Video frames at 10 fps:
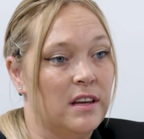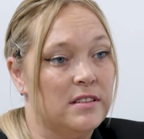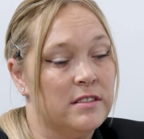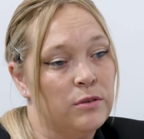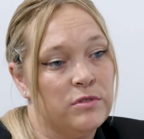
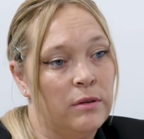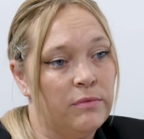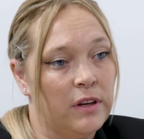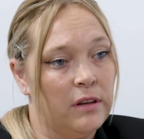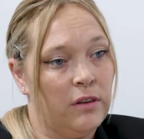it's still
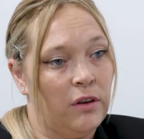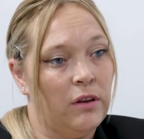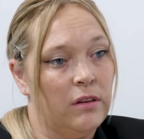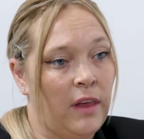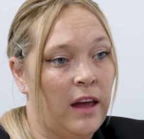something
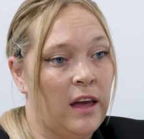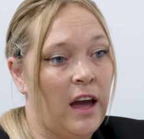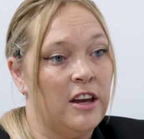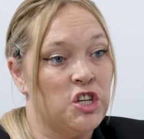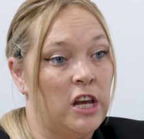that they
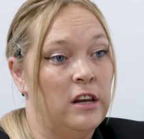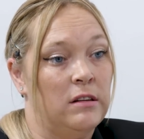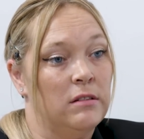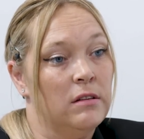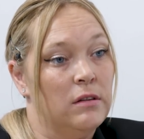engage
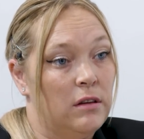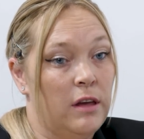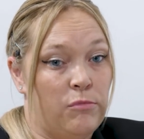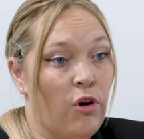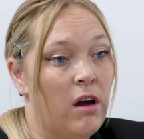in
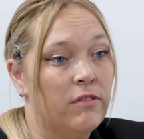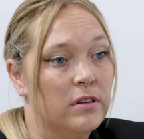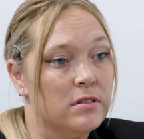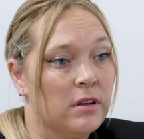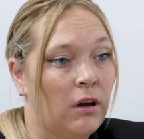
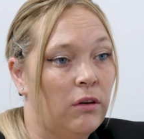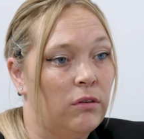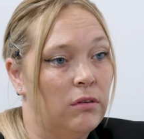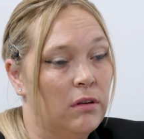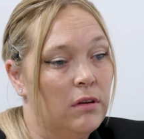private.
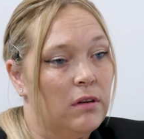So